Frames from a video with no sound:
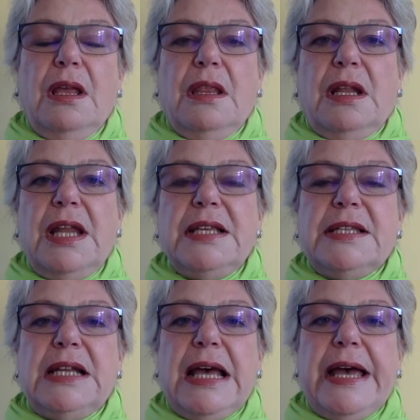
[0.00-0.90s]
The
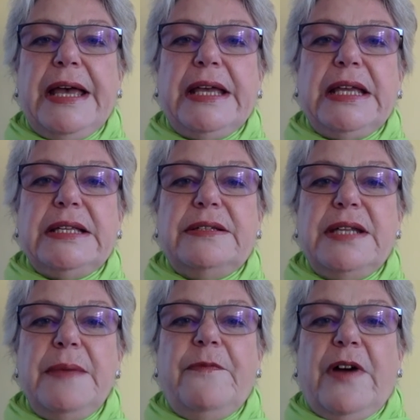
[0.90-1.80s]
next layer is
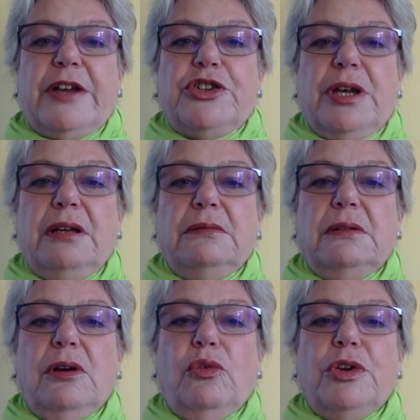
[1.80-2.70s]
deep fascia,
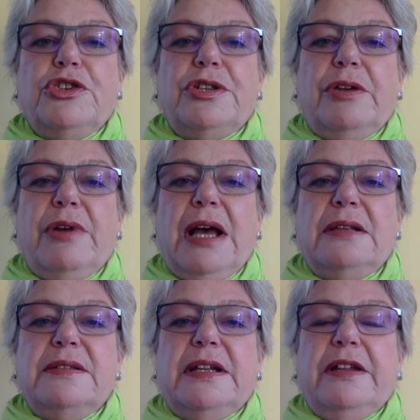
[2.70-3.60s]
which
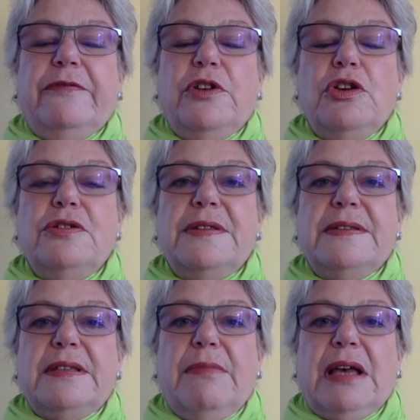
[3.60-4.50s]
surrounds and
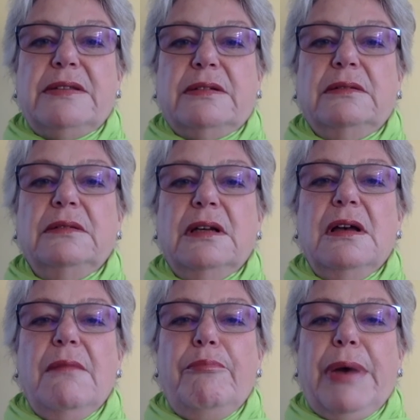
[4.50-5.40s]
infuses the muscle,
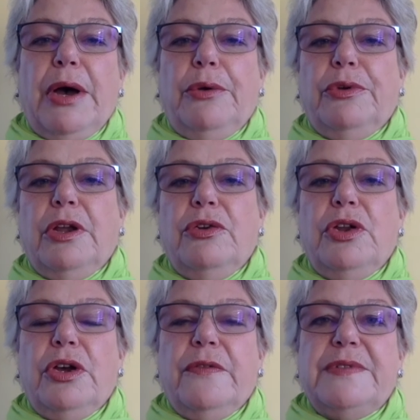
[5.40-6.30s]
bone,
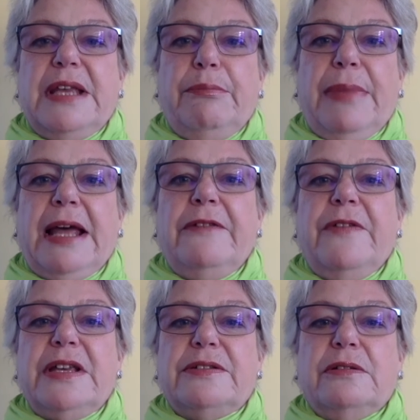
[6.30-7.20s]
nerves, and blood
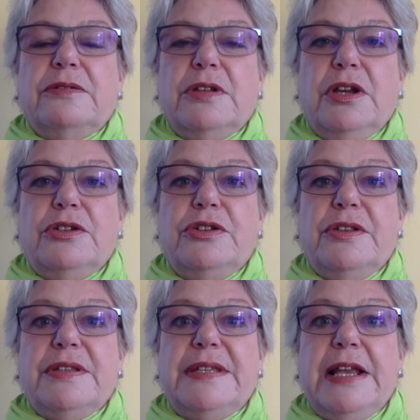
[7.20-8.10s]
vessels to
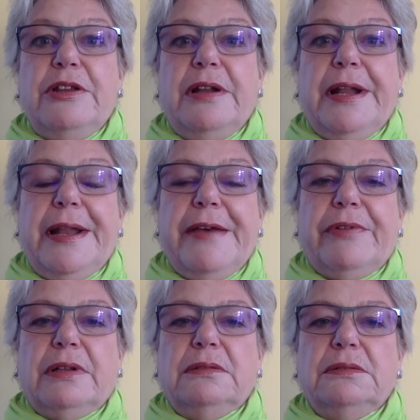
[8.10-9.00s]
the cellular level.